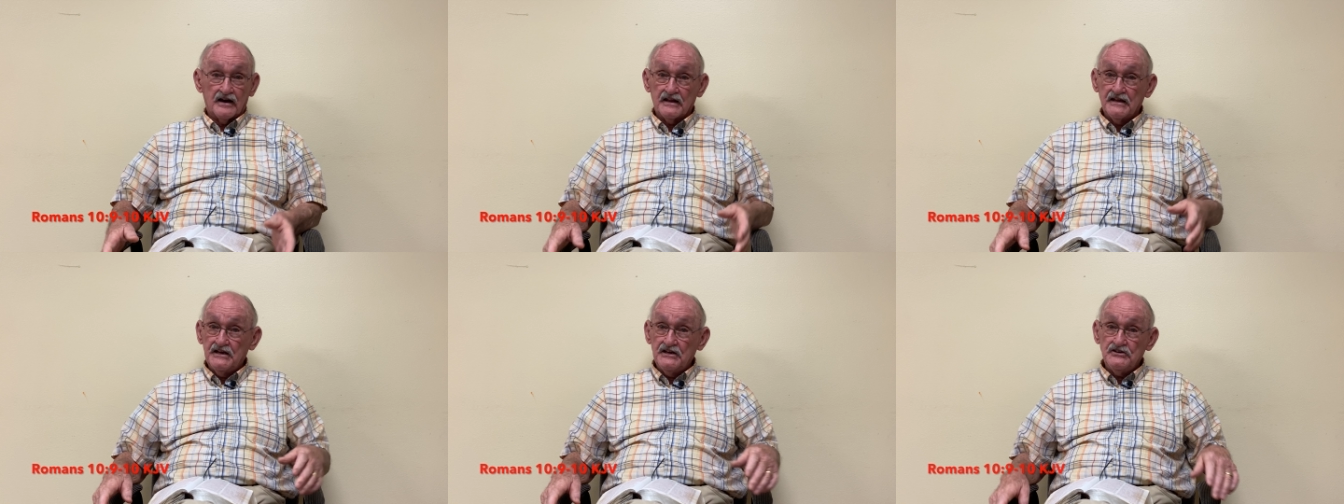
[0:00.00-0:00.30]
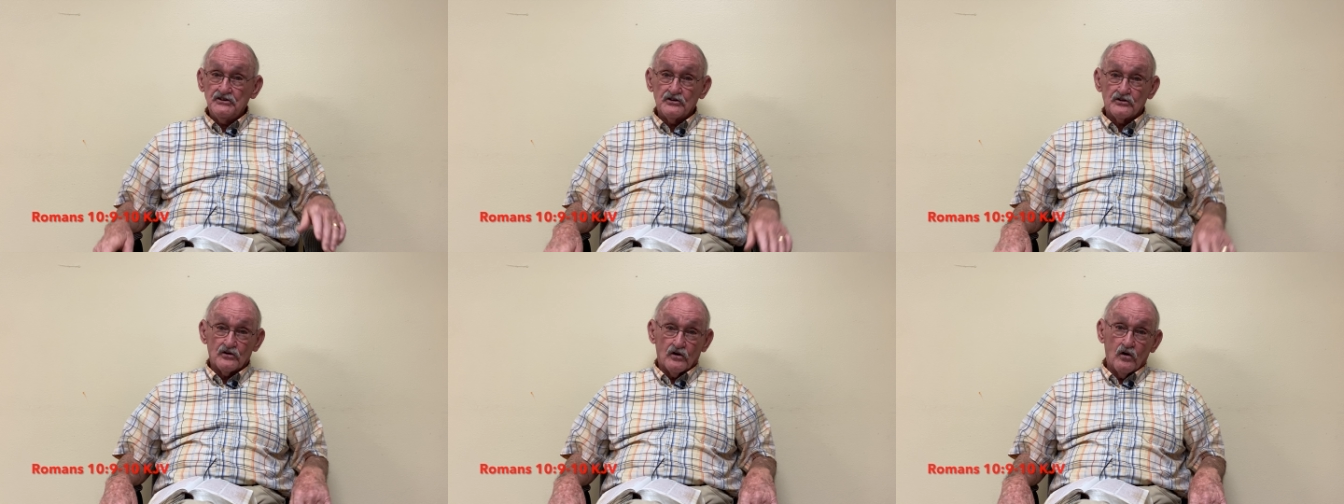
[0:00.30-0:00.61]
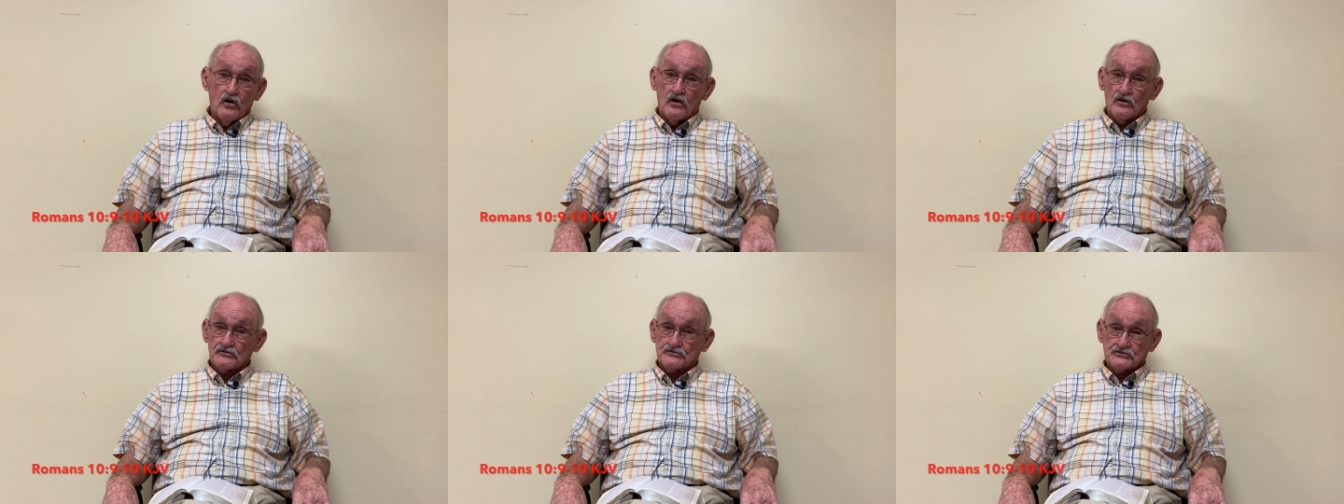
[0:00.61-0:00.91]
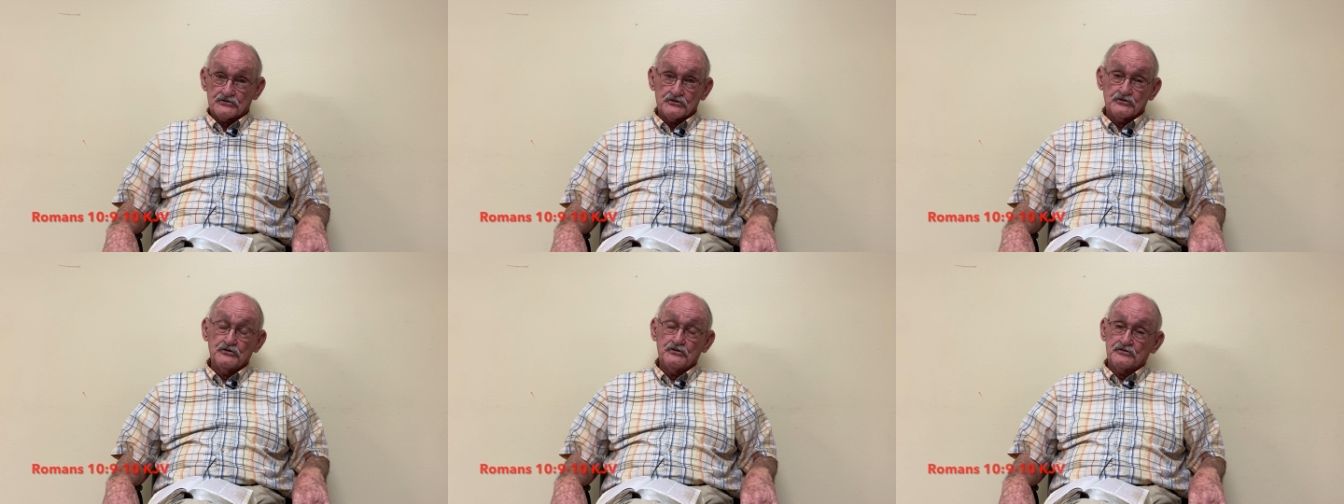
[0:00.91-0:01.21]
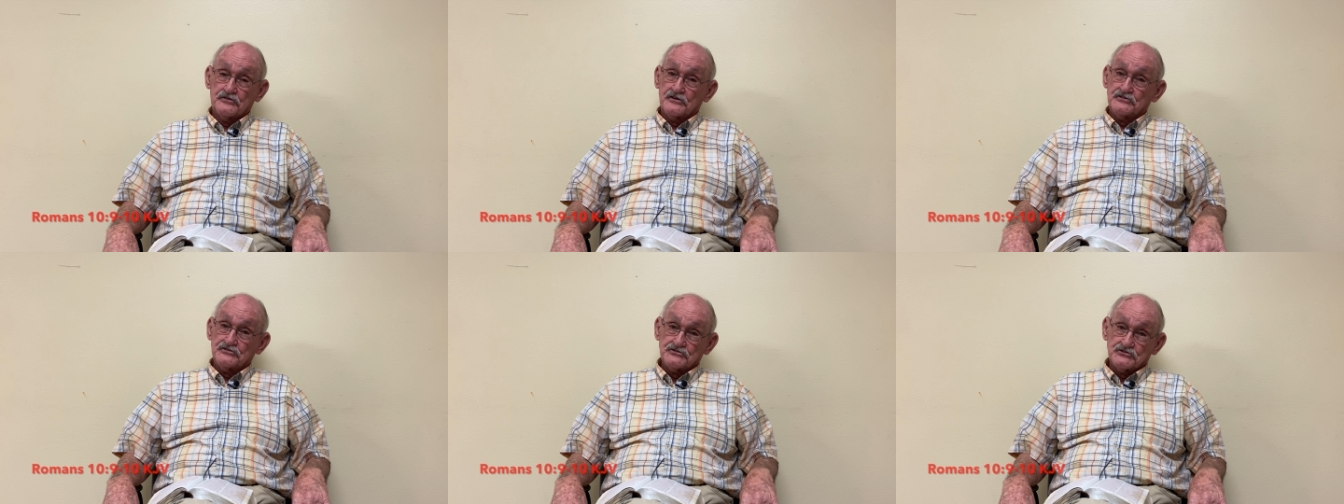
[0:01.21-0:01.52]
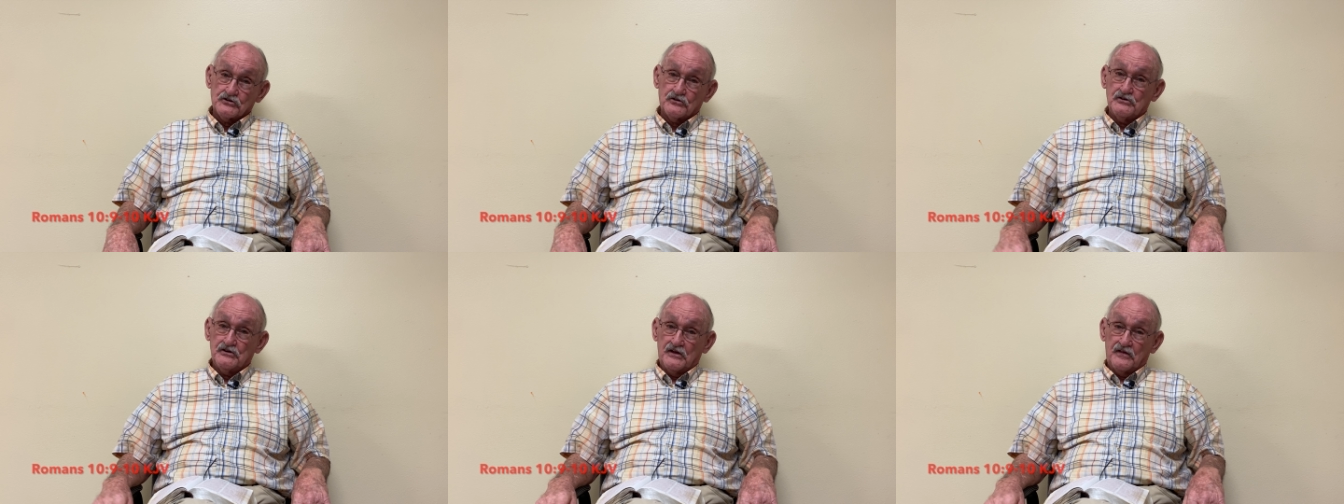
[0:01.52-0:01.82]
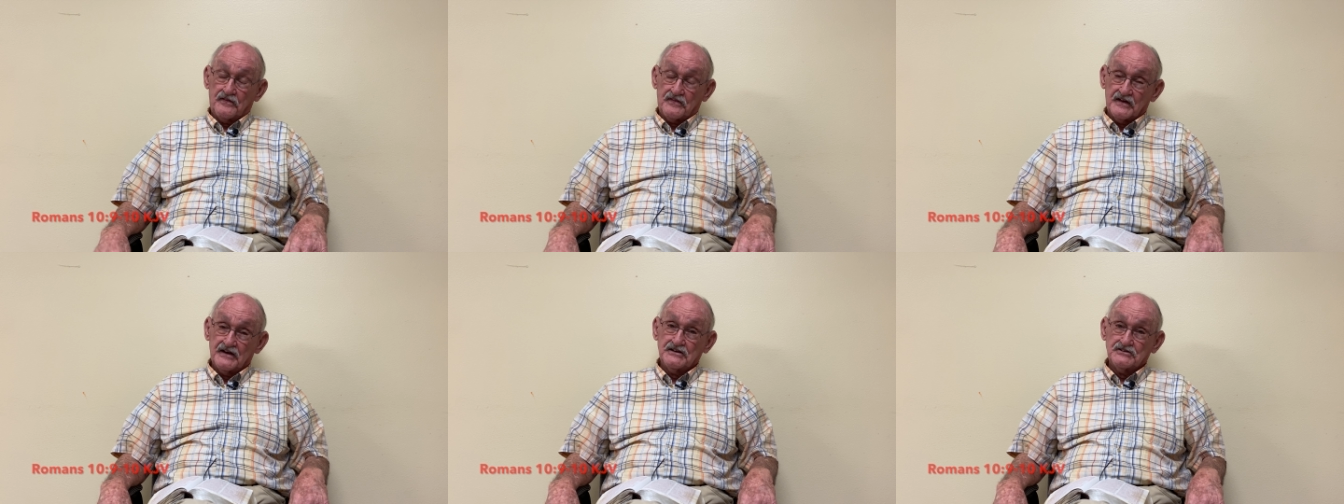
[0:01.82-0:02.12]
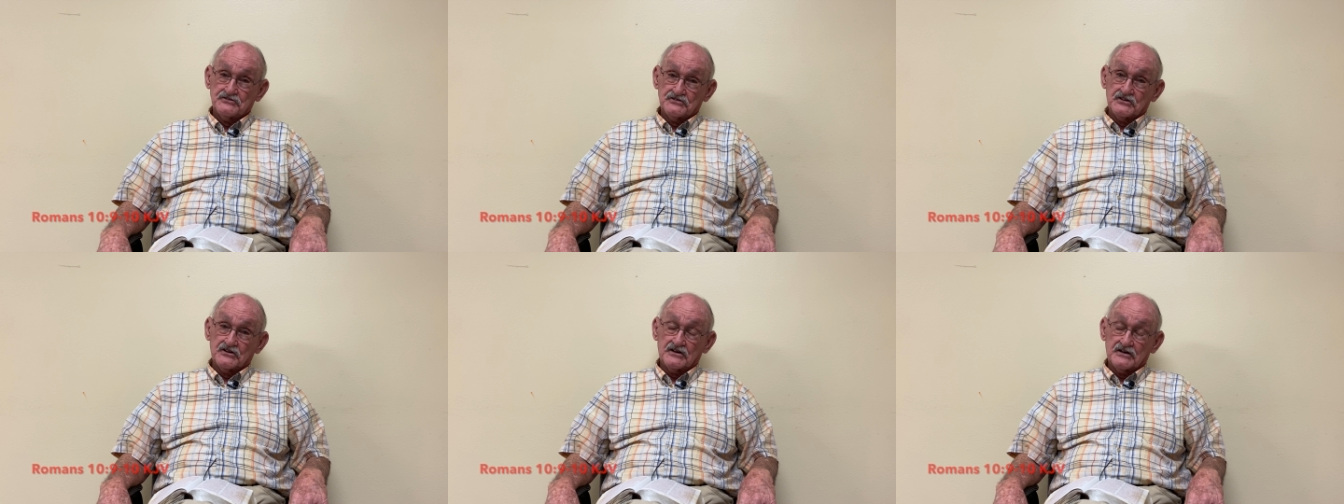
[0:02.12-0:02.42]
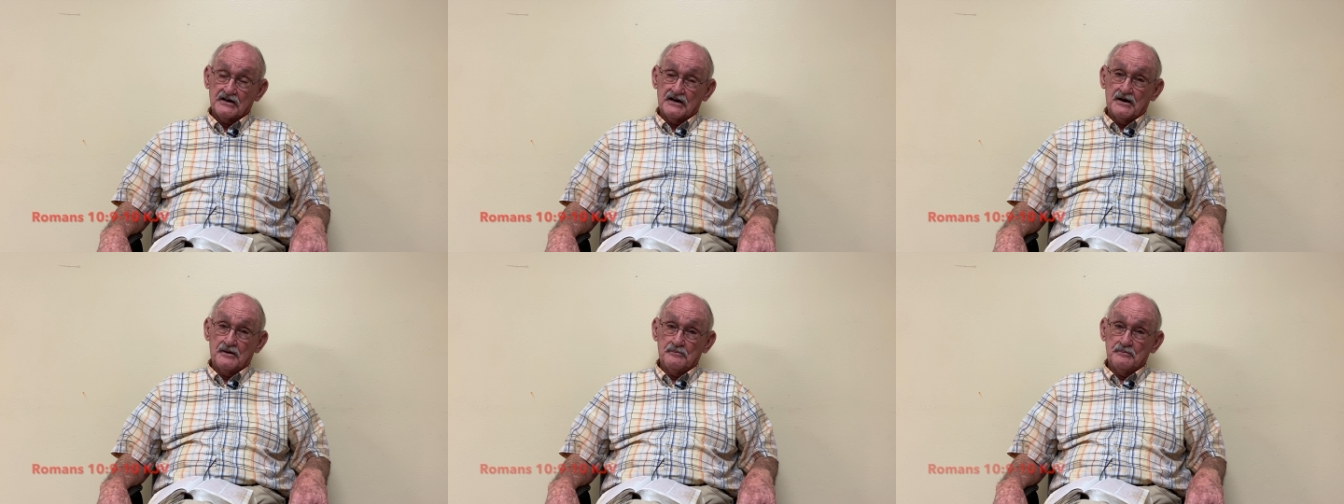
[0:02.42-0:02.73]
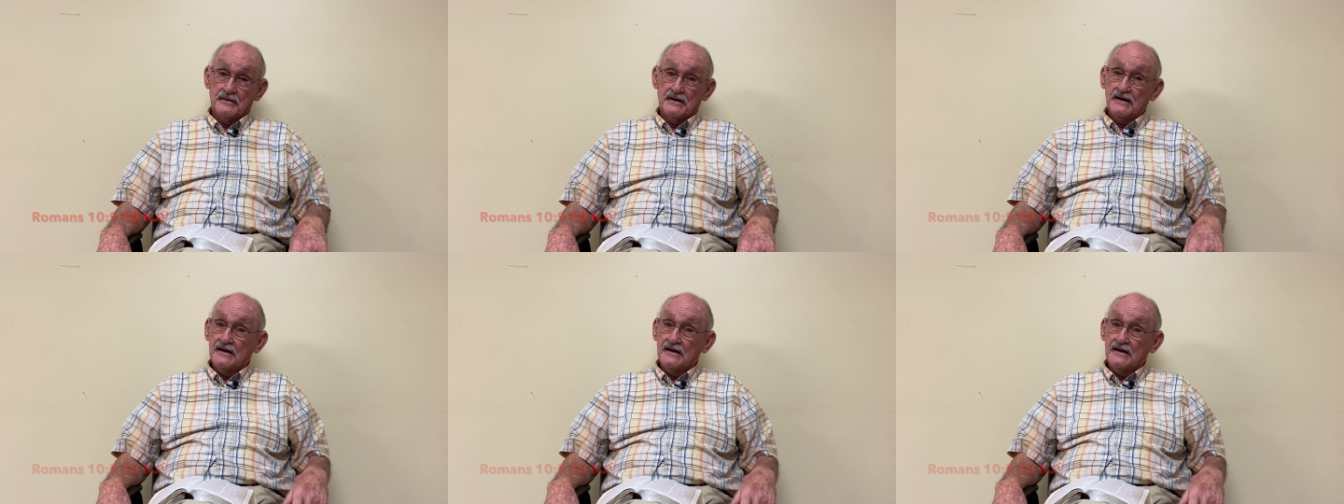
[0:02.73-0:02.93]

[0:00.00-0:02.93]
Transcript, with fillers: lead you to all truth and show you things to come.